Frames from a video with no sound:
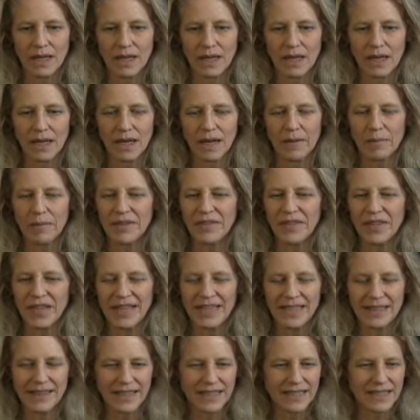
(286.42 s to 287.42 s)
I mean,
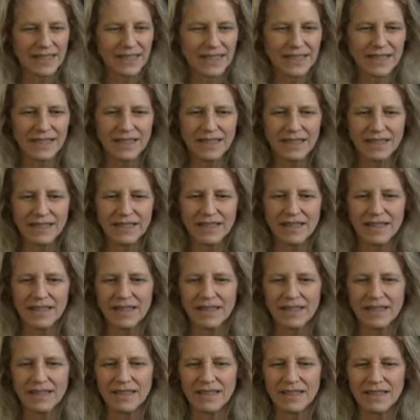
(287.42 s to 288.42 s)
they still,
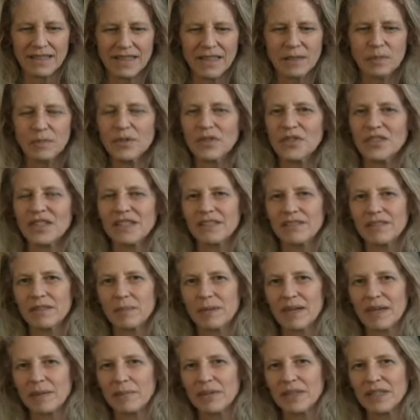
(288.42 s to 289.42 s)
10% of the
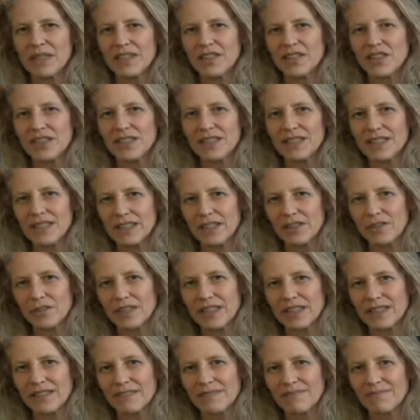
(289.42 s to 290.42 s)
population is
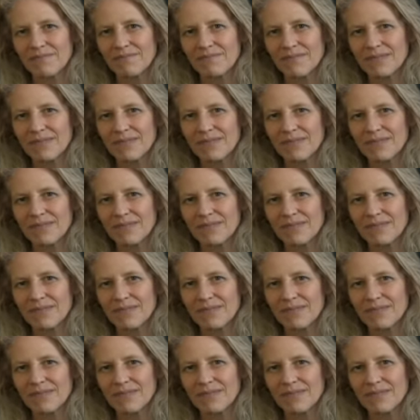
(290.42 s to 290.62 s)
literate,